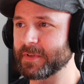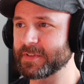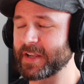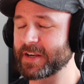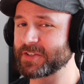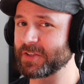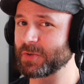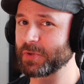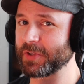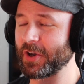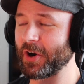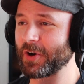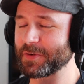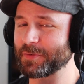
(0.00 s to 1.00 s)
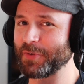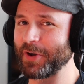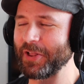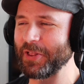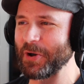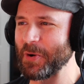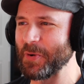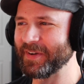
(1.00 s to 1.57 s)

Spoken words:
It's actually really hard to follow.